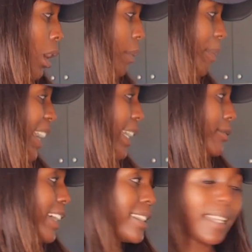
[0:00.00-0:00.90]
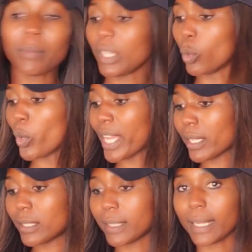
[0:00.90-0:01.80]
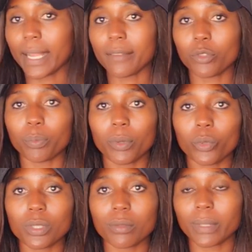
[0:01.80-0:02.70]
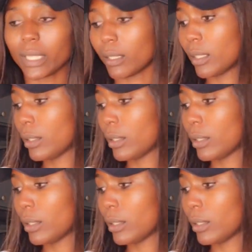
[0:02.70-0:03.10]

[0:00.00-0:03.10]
Or maybe I can find something weird that I have to post with.